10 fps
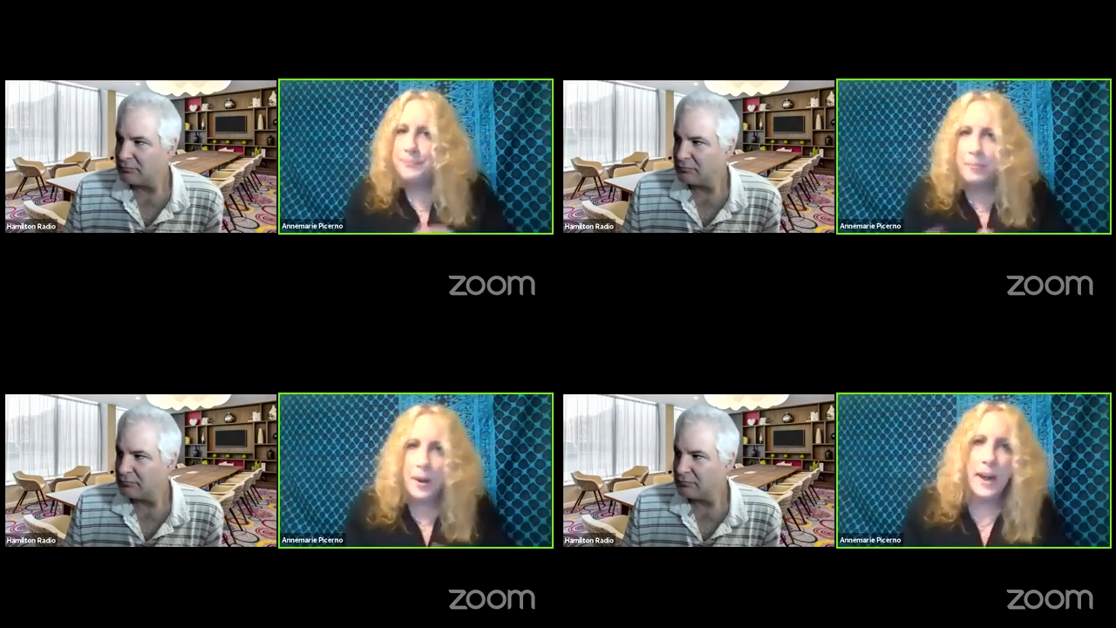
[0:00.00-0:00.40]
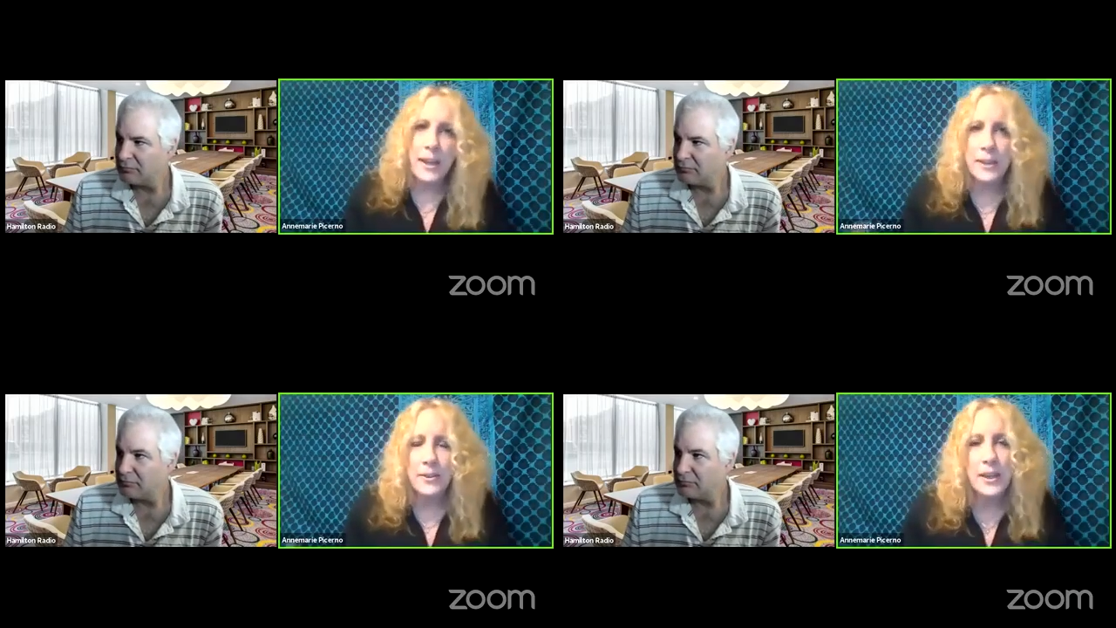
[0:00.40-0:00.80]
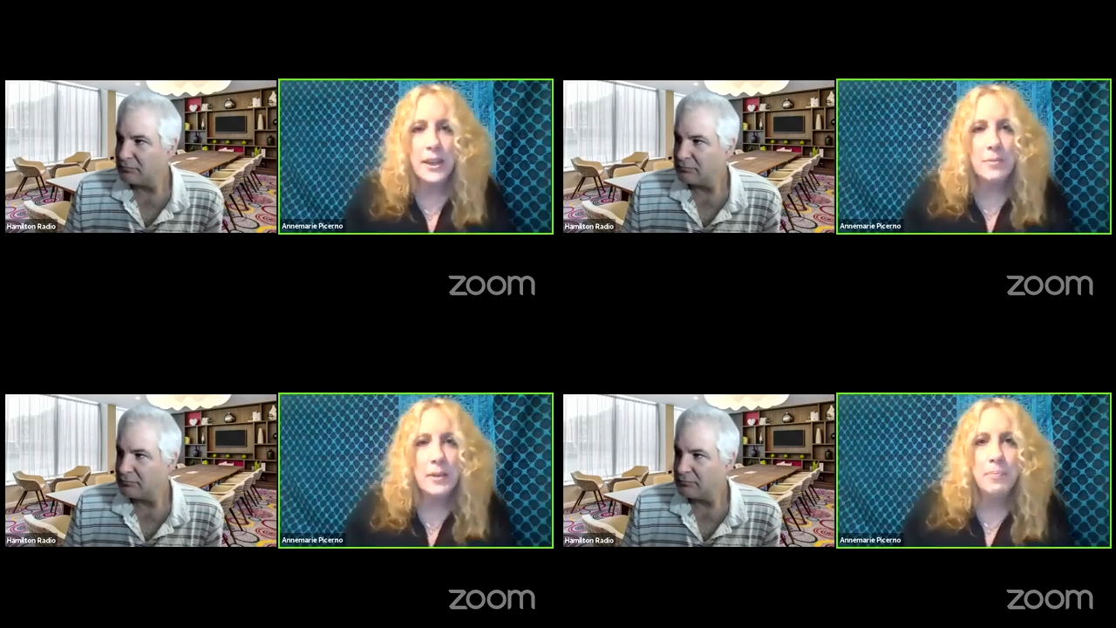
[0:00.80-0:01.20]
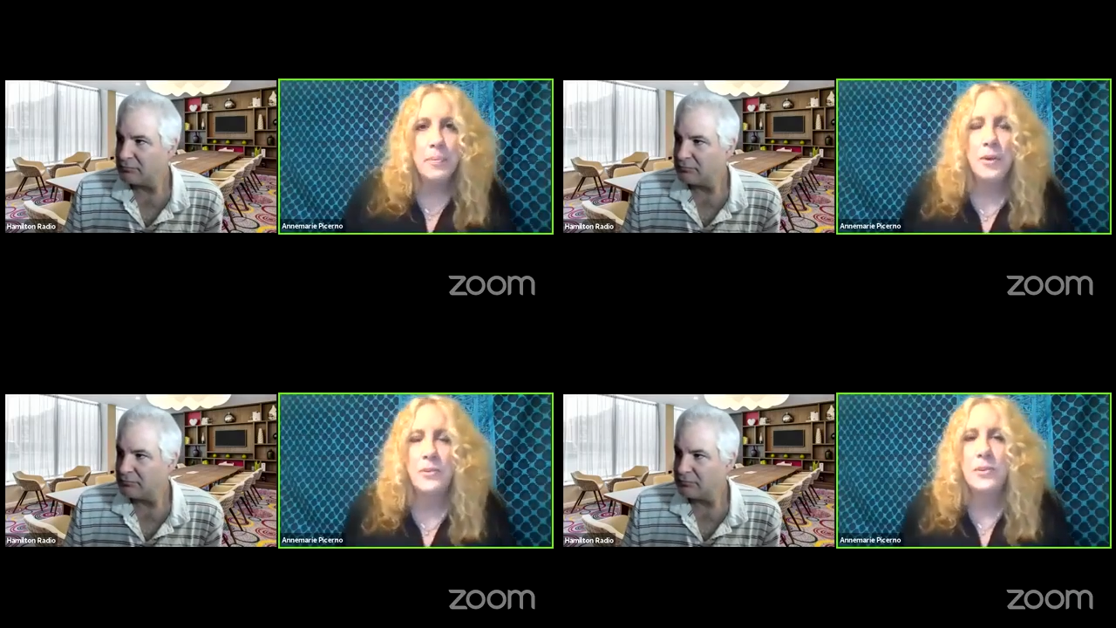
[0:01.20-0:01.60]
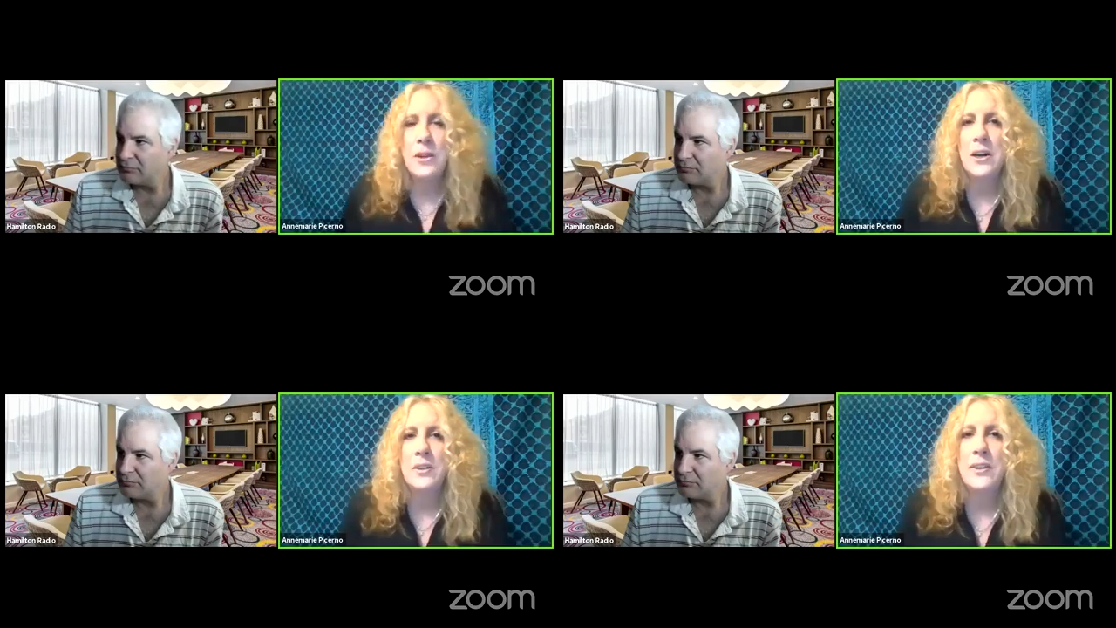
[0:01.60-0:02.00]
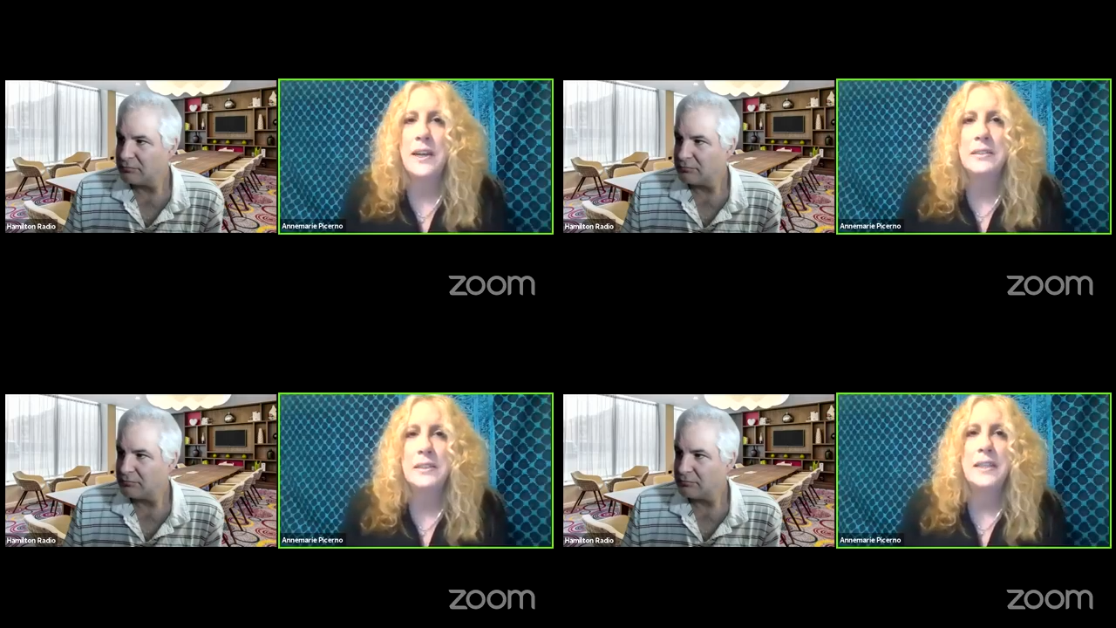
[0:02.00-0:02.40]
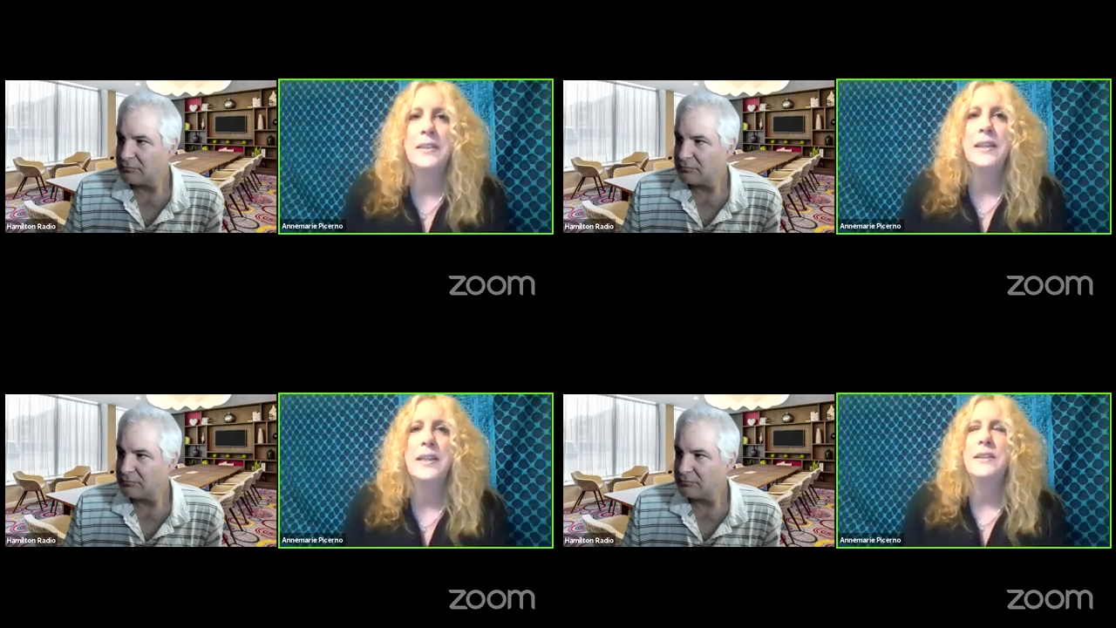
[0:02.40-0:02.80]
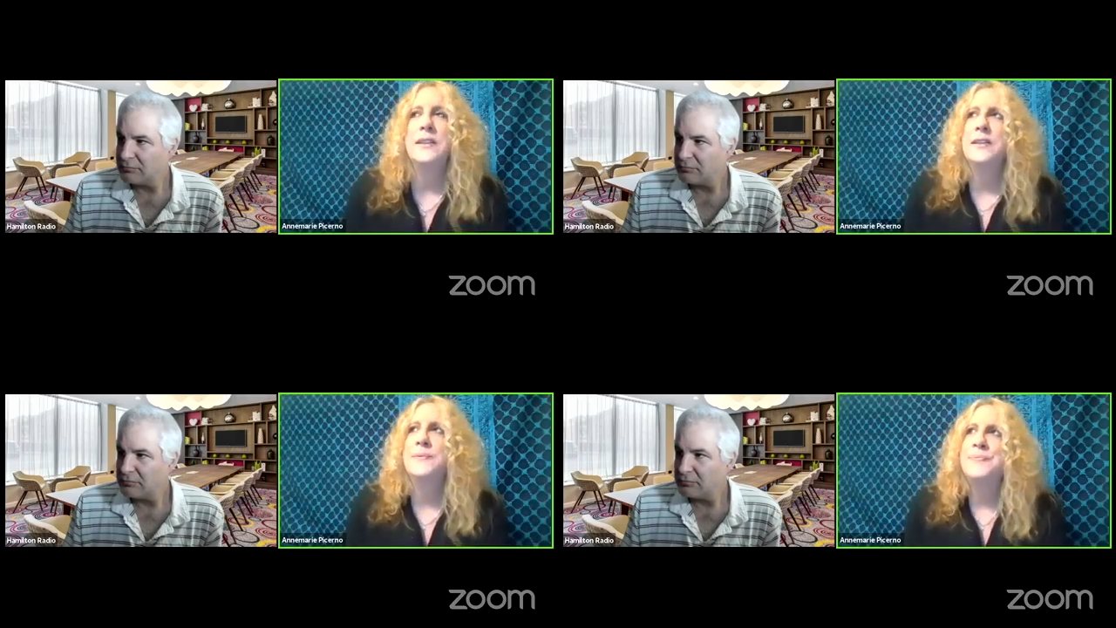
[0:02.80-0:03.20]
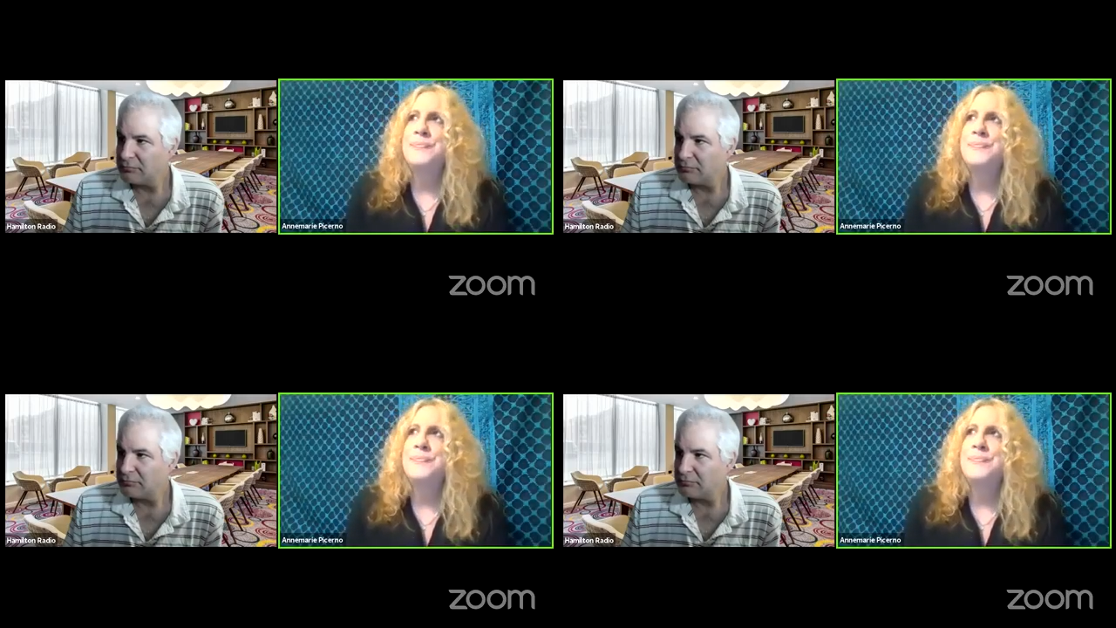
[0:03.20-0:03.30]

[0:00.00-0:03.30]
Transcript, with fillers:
Speaker 1: pocket that I've been putting songs out in lately.